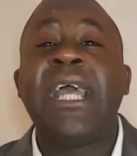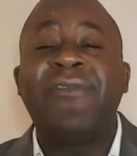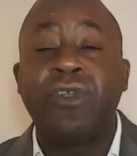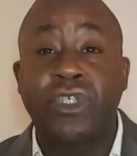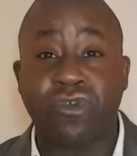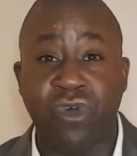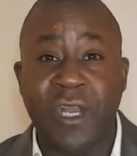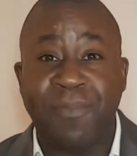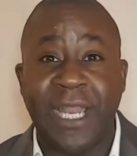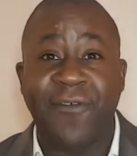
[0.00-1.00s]
If you truly
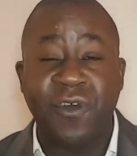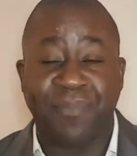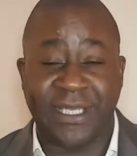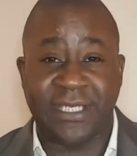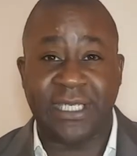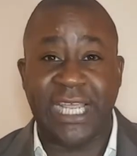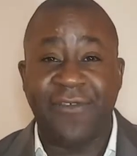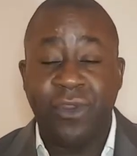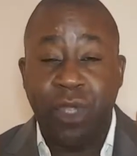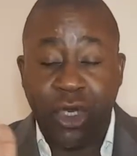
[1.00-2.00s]
believe in your business,
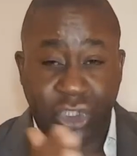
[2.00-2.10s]
if you